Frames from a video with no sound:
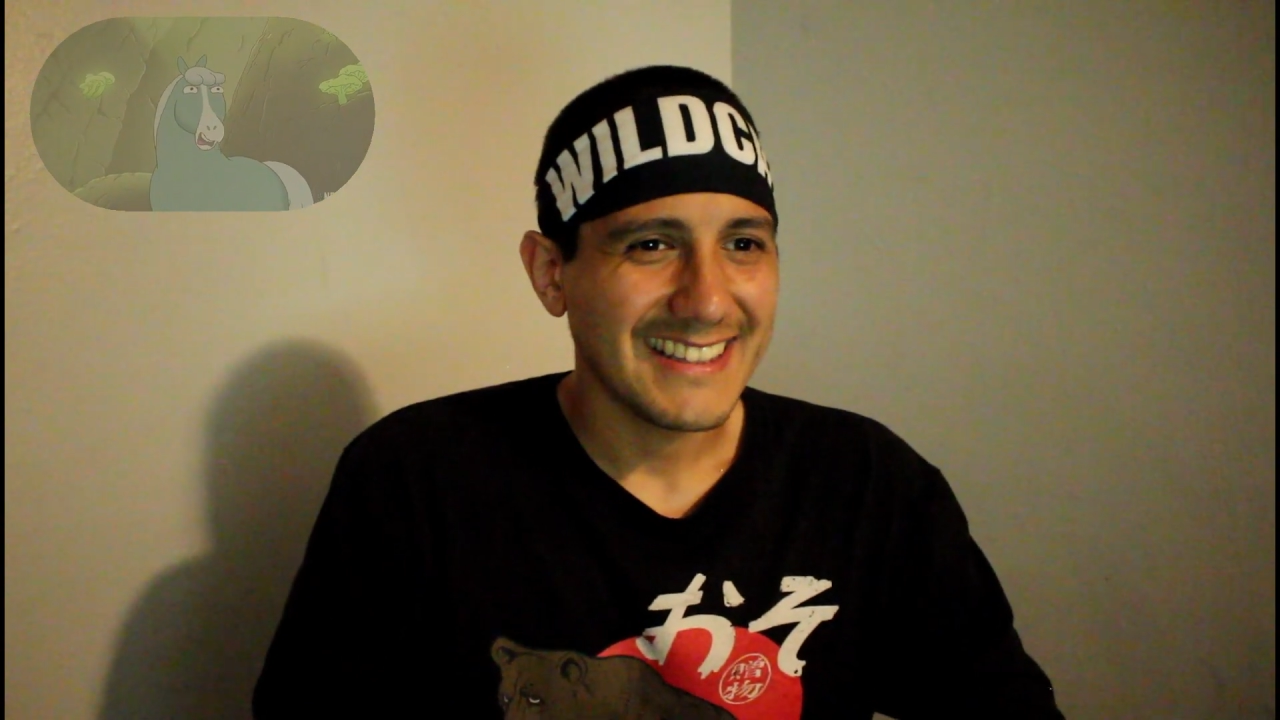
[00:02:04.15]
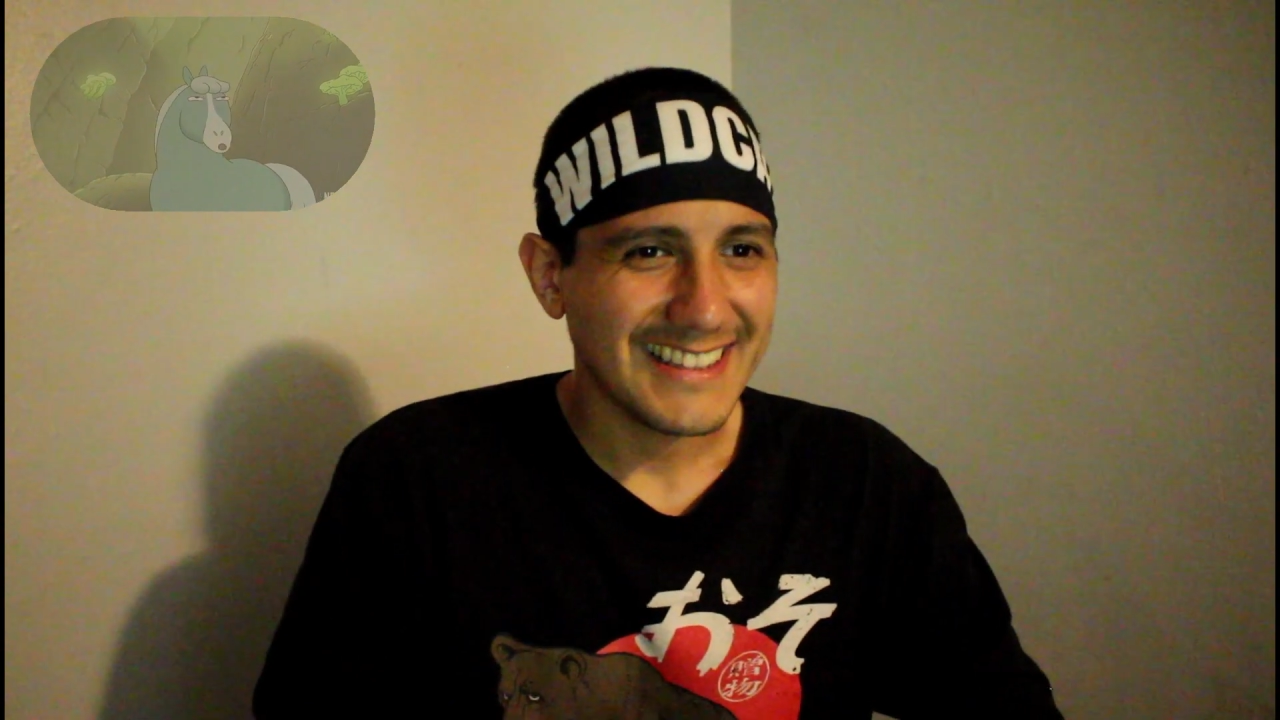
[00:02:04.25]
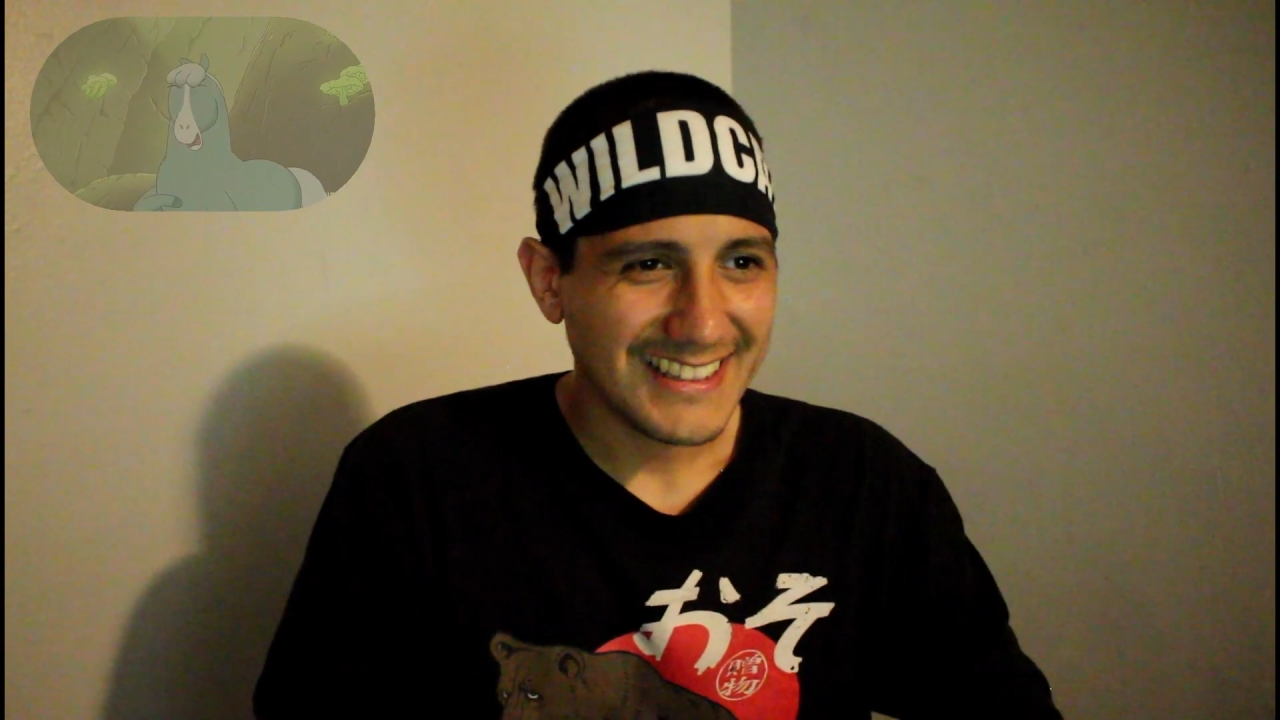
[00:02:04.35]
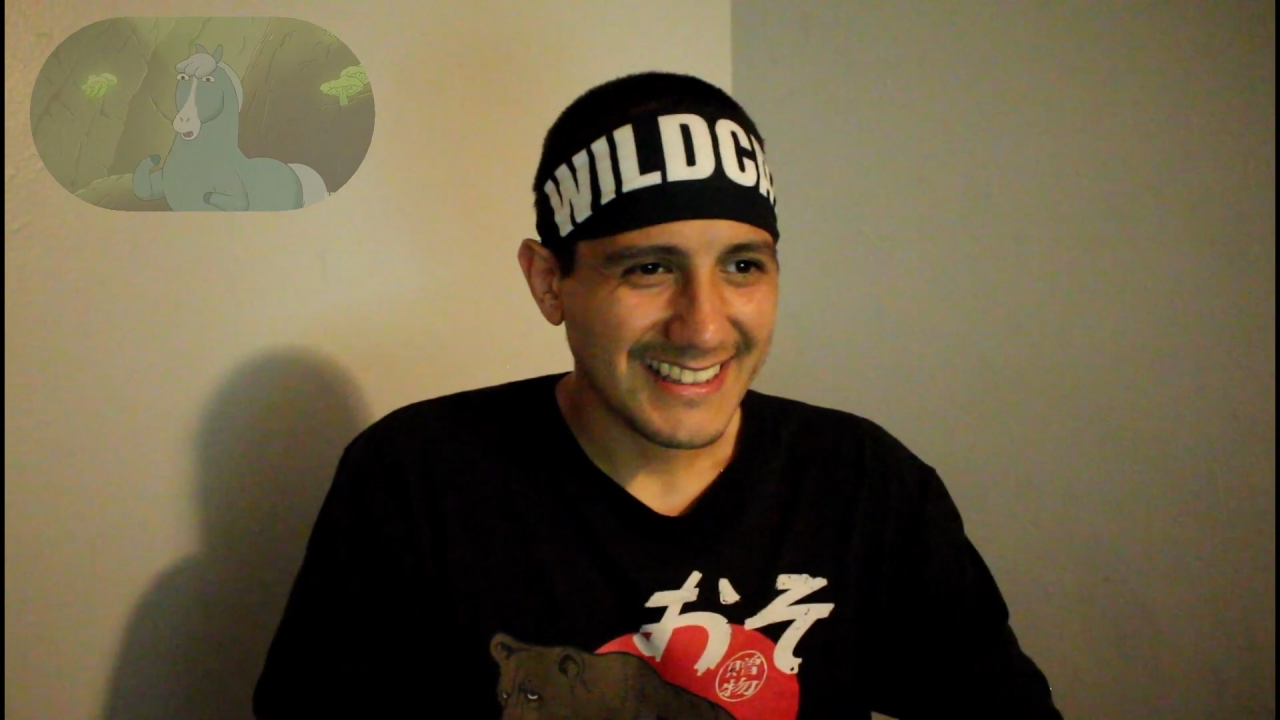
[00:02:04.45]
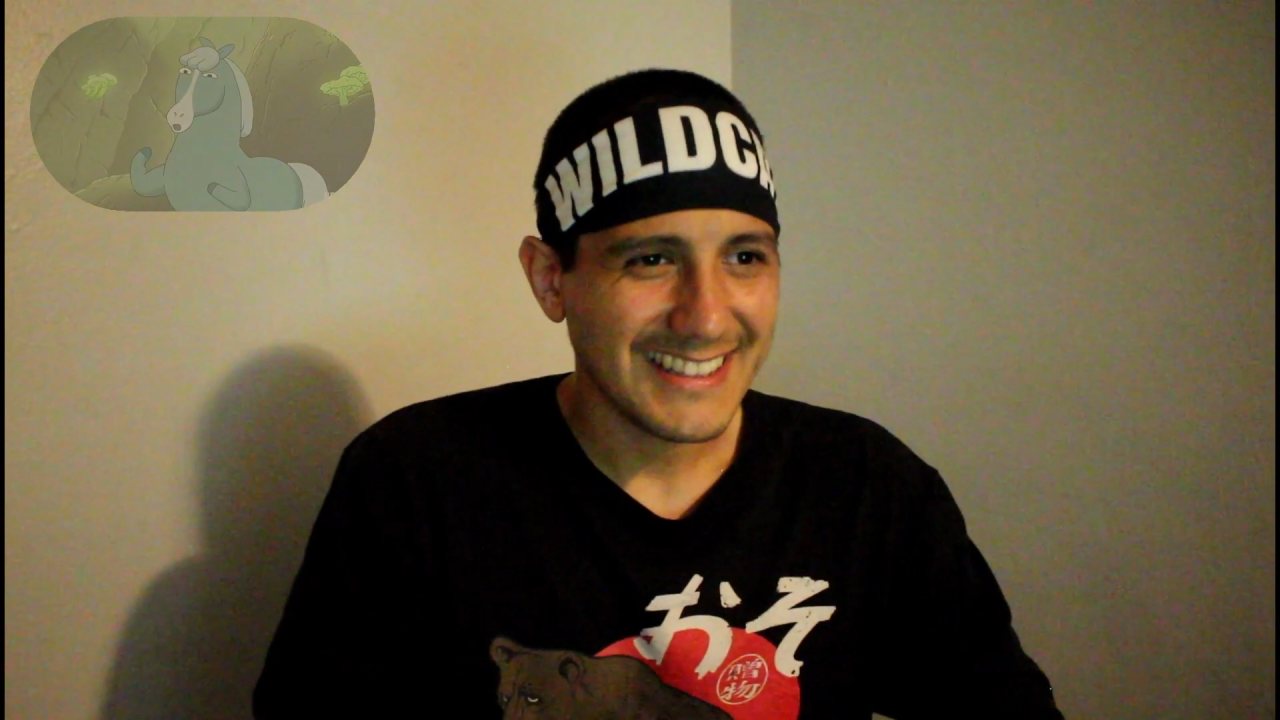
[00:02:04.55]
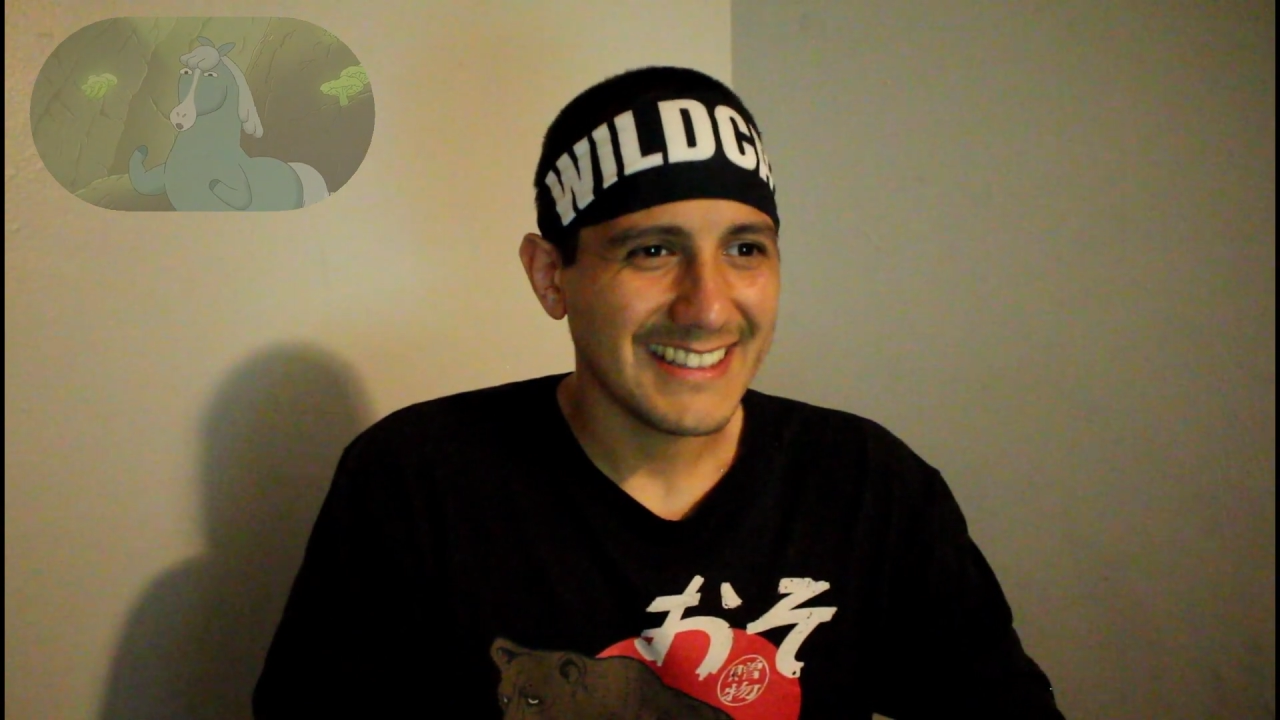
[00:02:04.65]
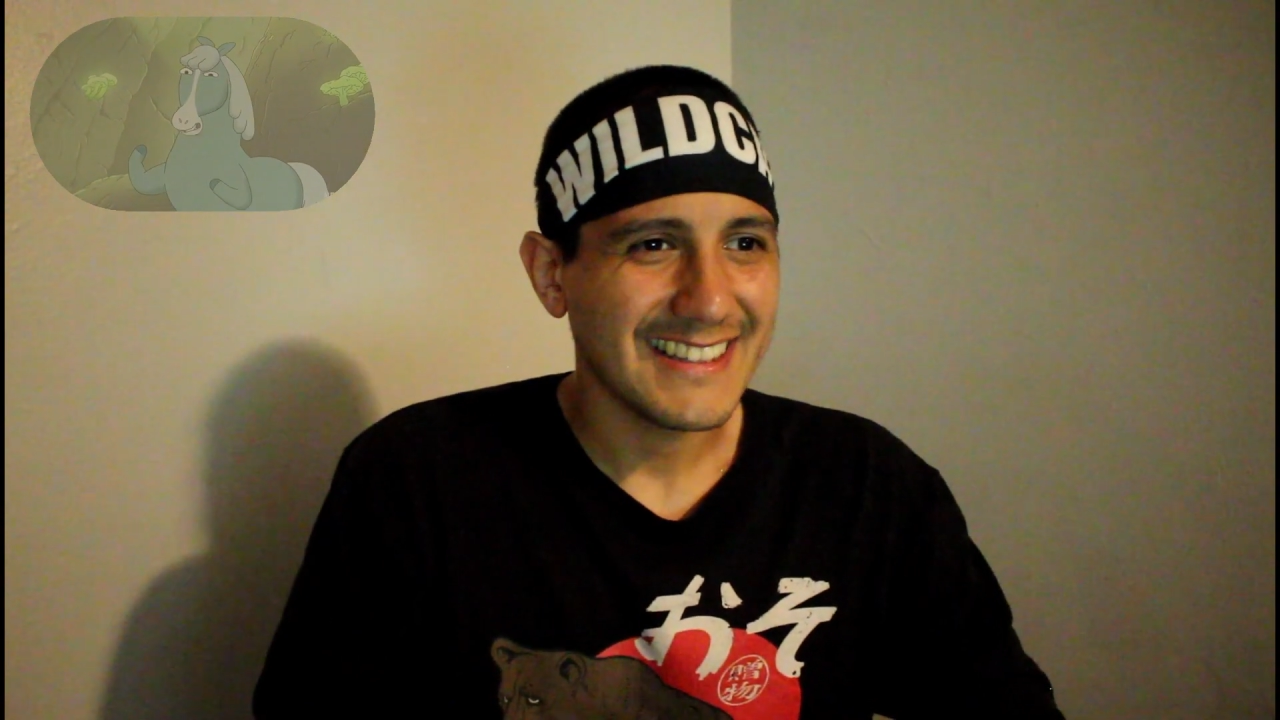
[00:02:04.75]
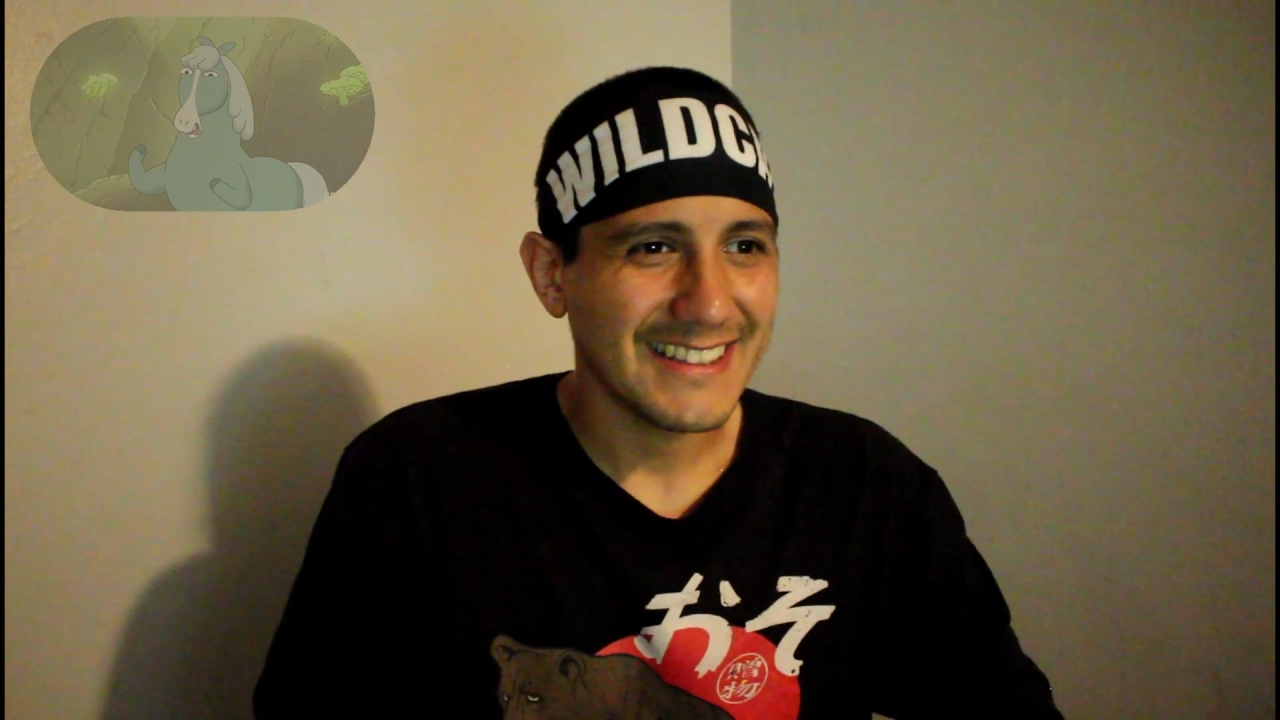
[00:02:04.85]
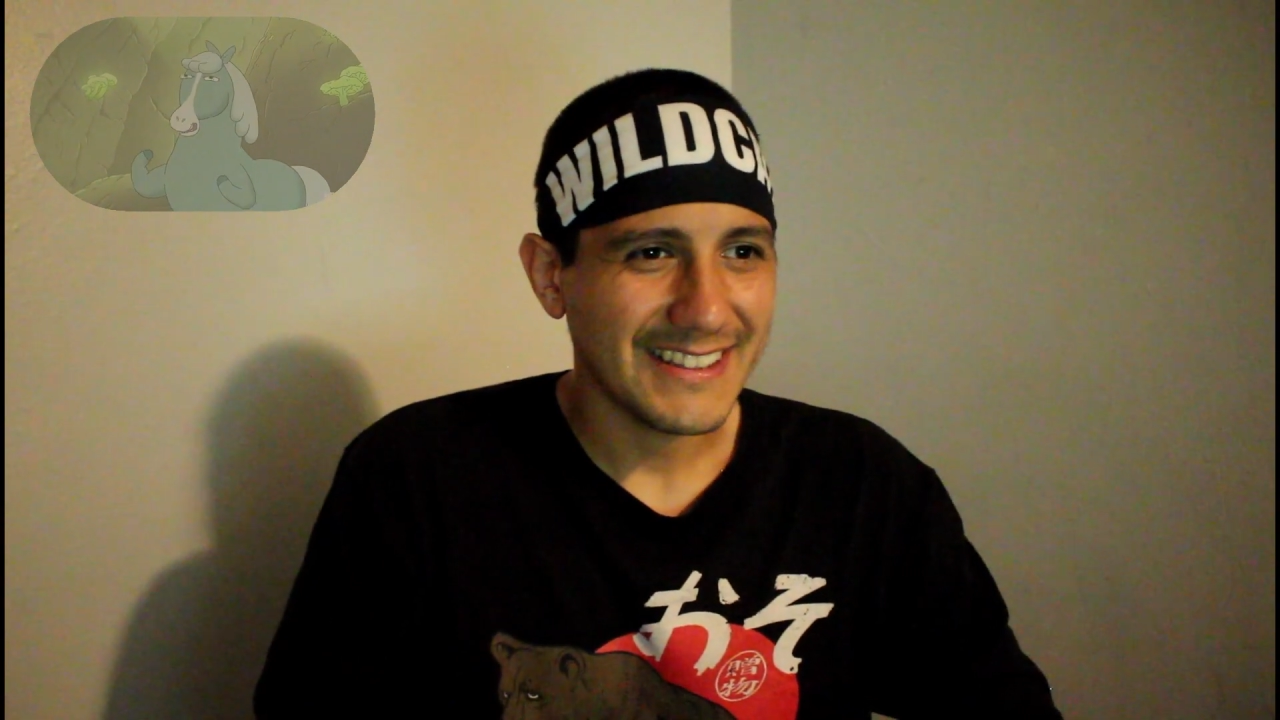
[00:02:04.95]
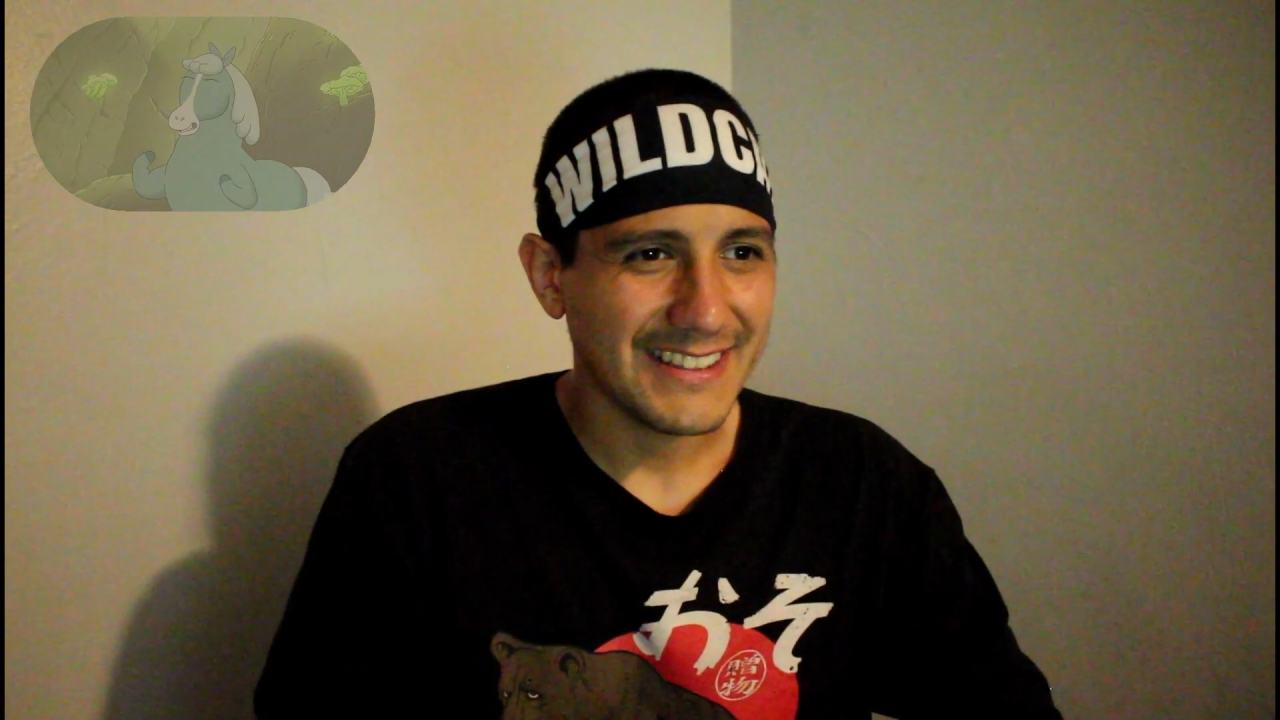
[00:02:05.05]
recruit you
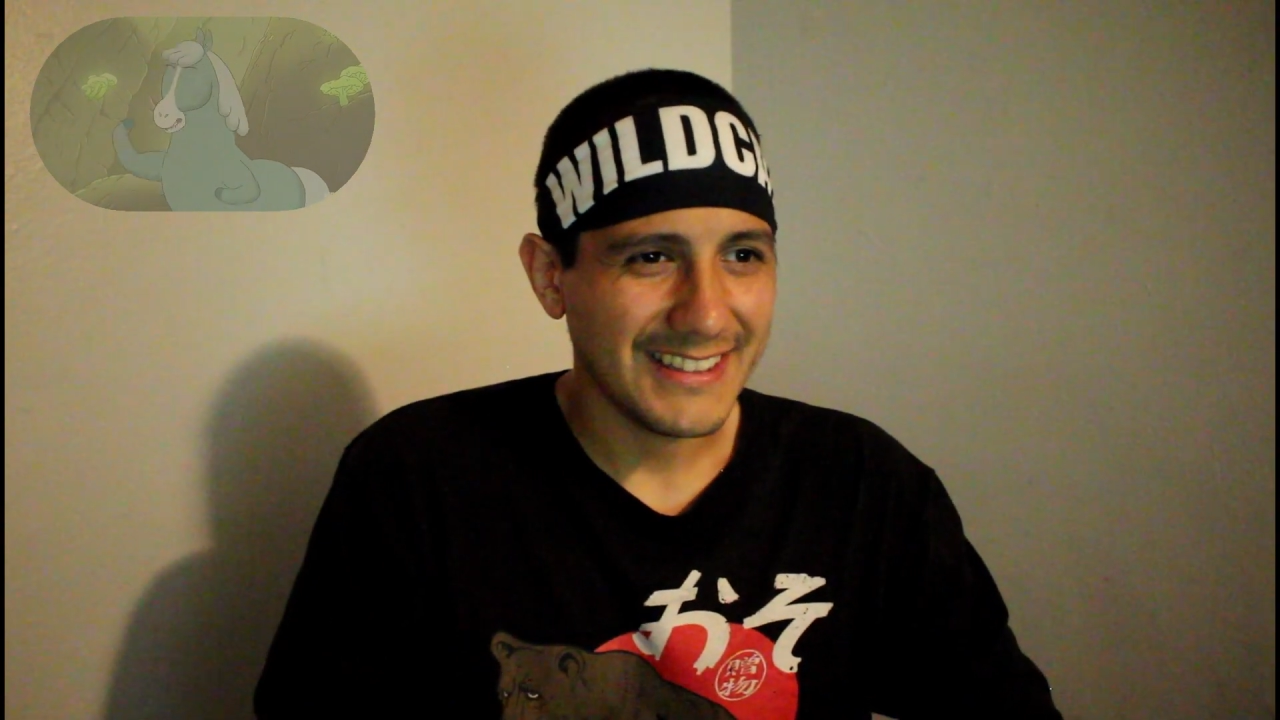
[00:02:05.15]
all.